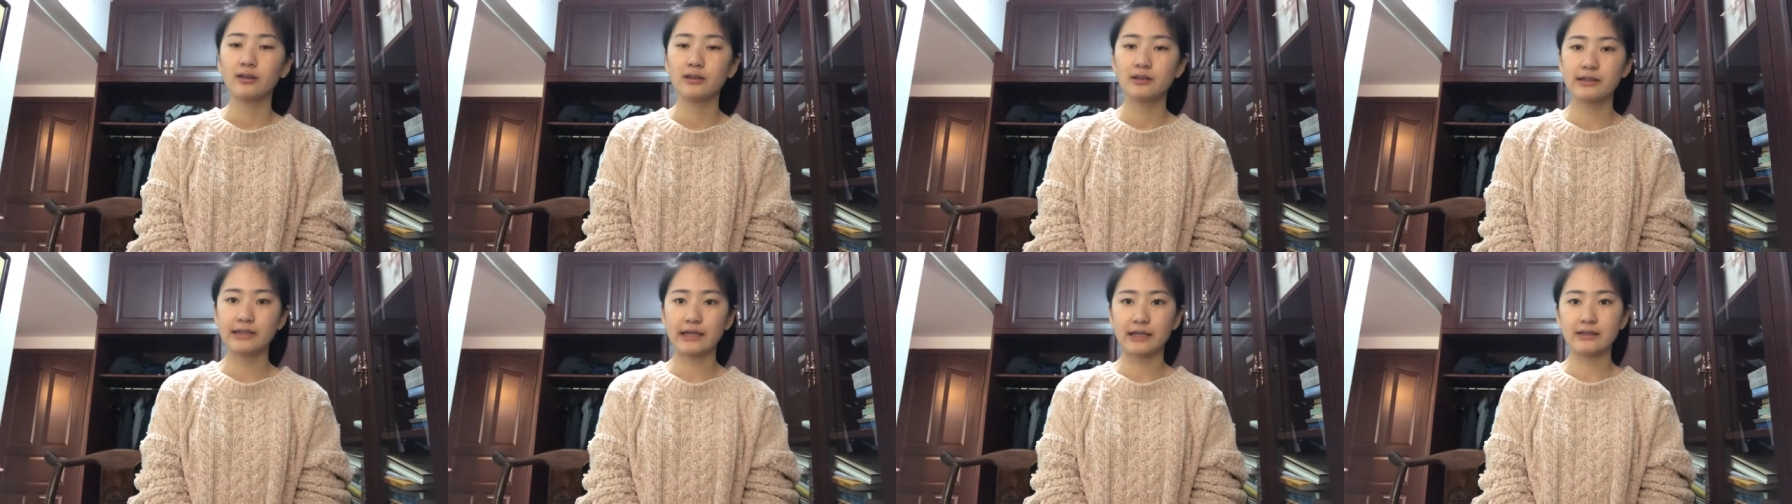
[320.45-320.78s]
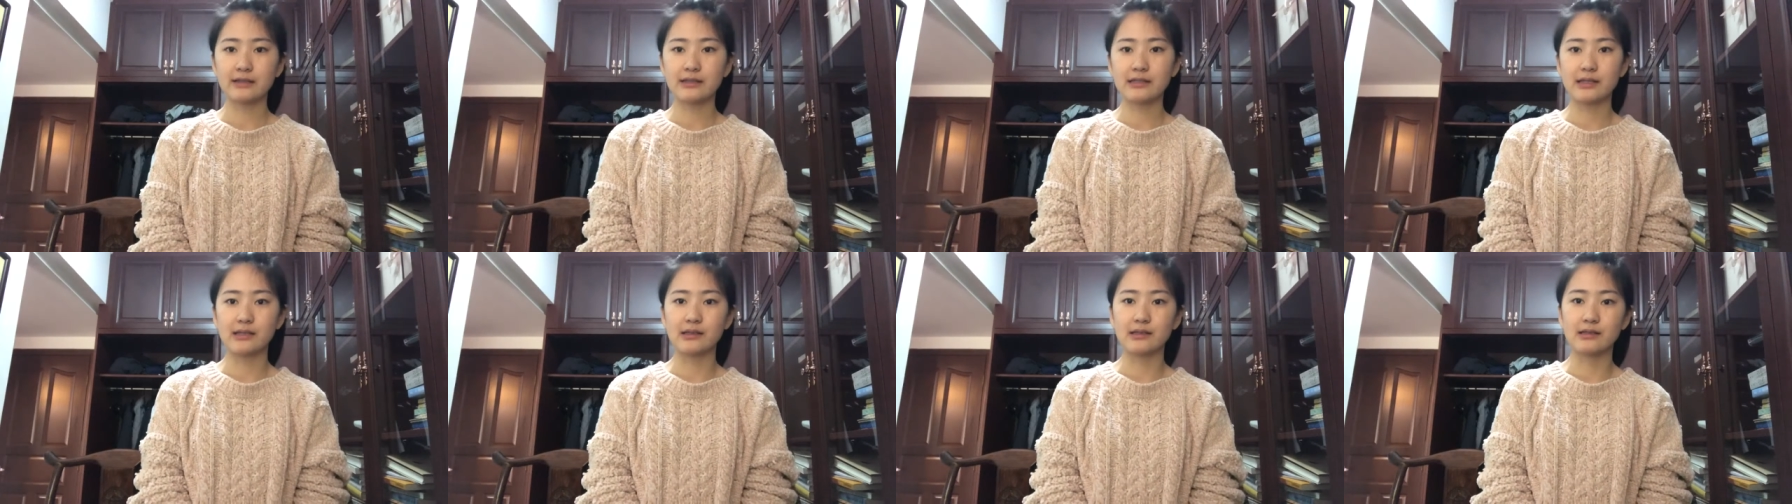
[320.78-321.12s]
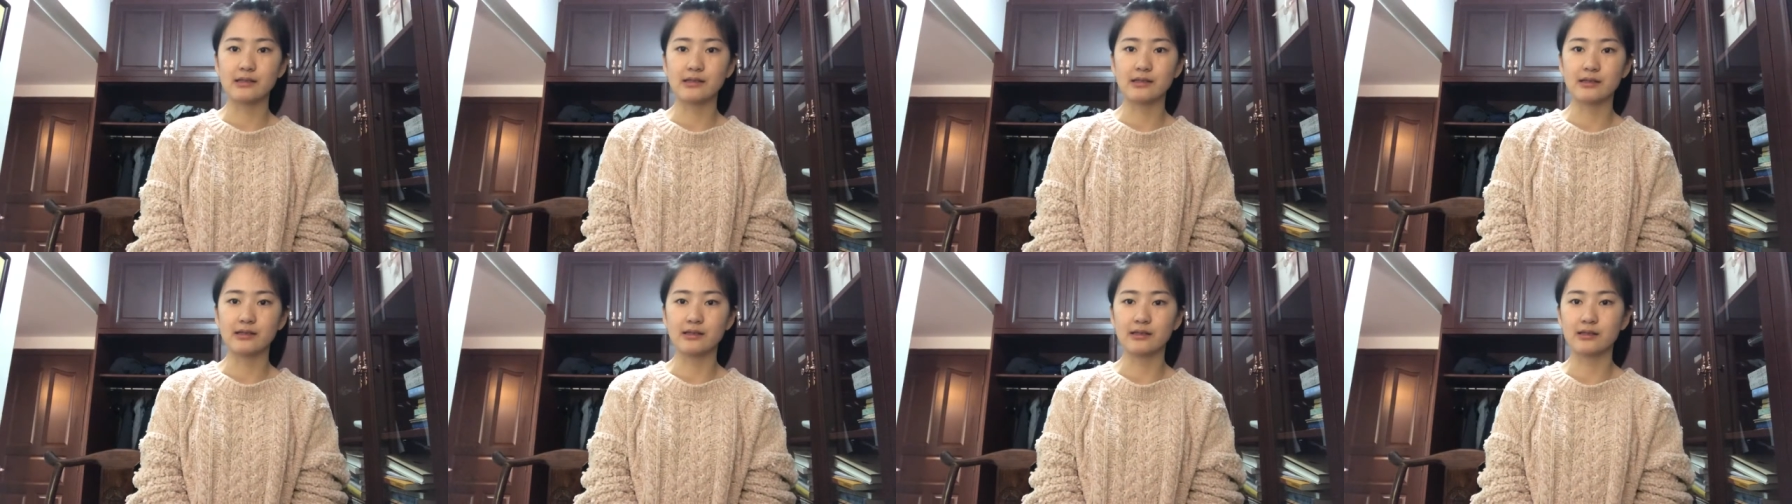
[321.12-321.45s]

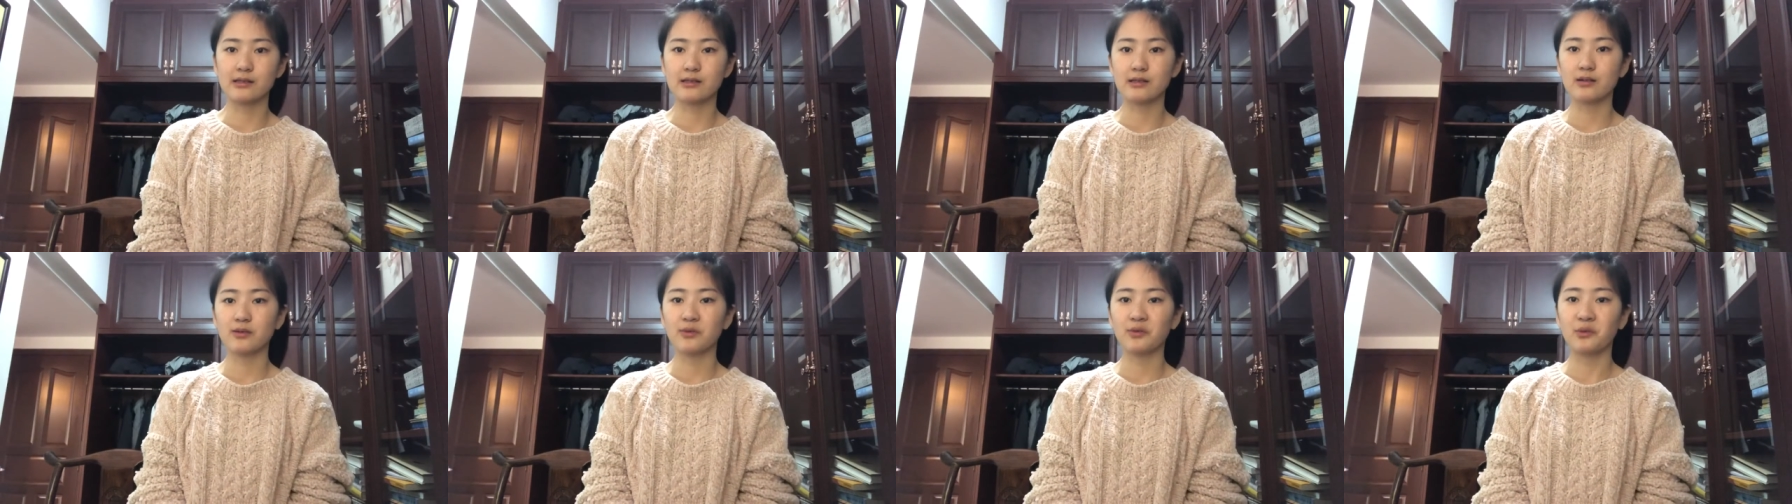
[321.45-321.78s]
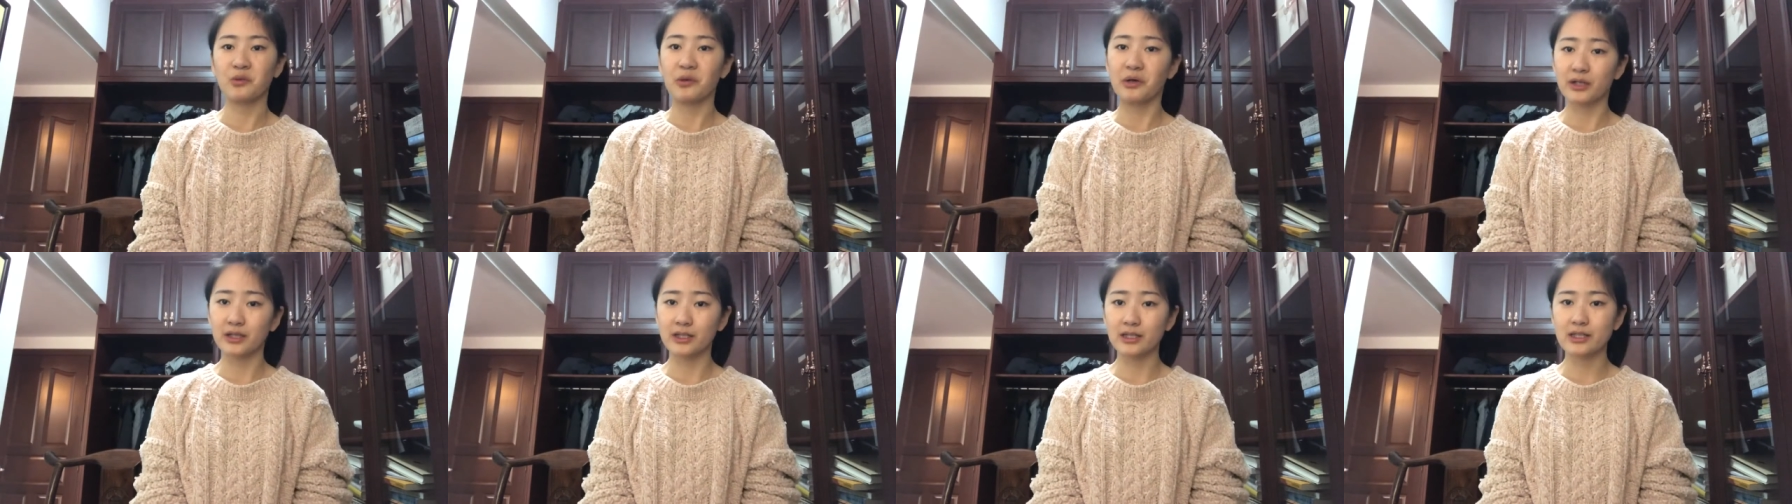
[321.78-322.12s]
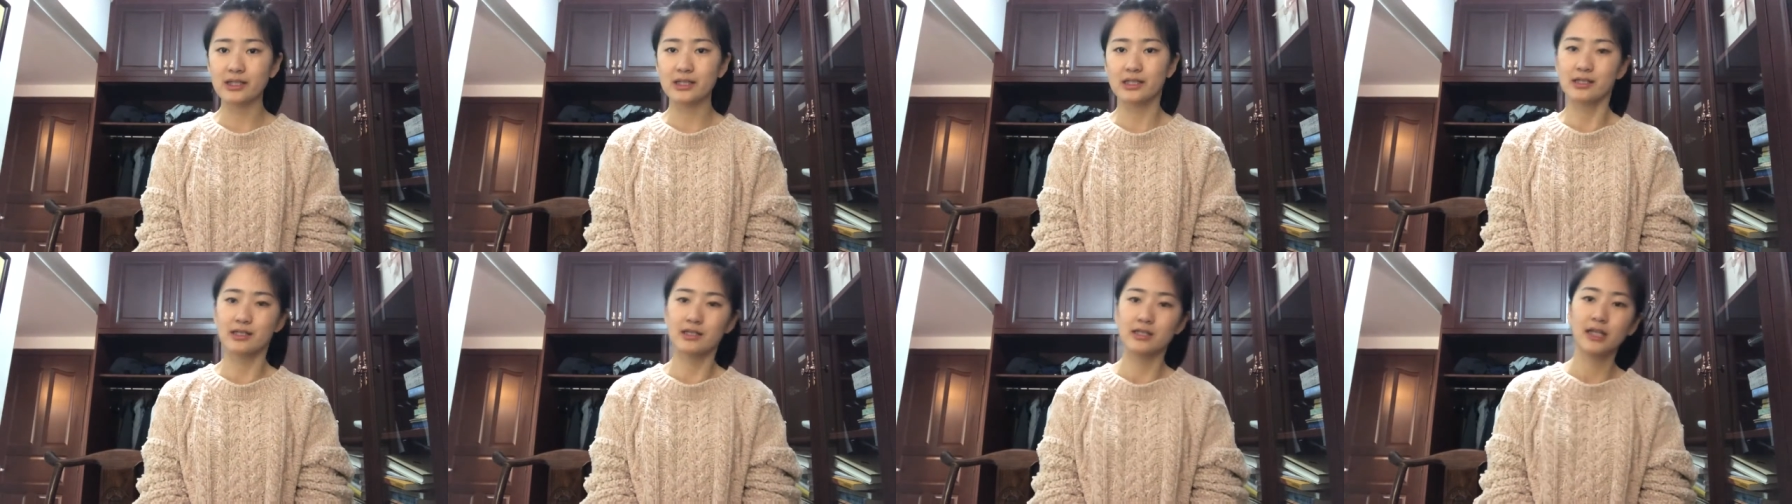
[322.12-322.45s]
sentences,
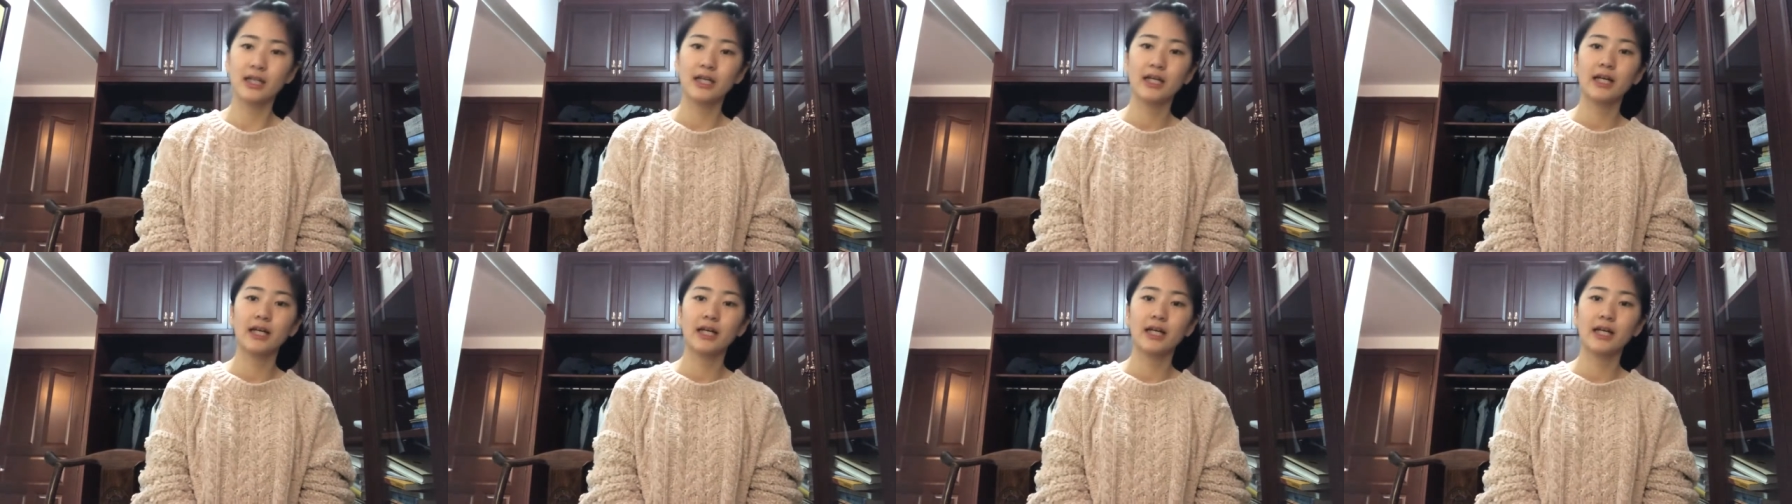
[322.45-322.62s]
words.